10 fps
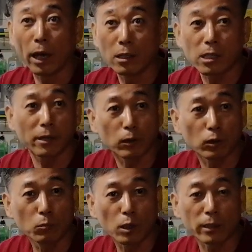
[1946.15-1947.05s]

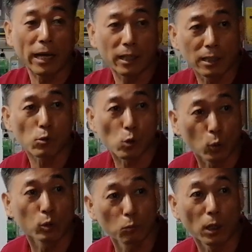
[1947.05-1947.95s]
Anxiety mo na. Negative
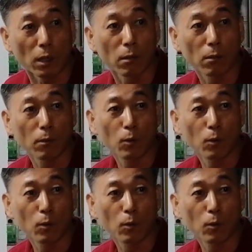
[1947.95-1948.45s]
thought mo na.